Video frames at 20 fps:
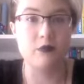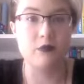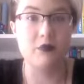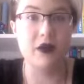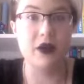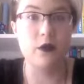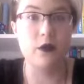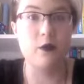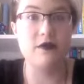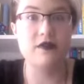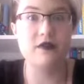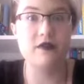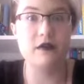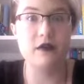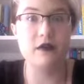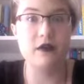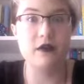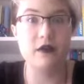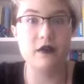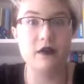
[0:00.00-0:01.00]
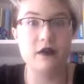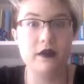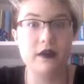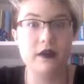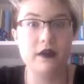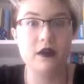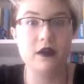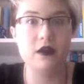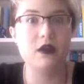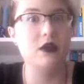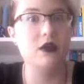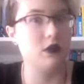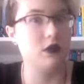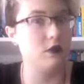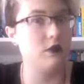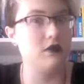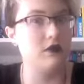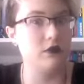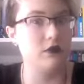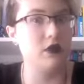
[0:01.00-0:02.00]
But it was good.
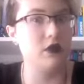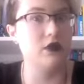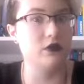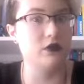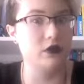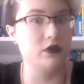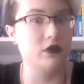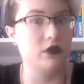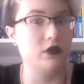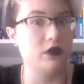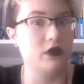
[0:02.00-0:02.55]
It was real good.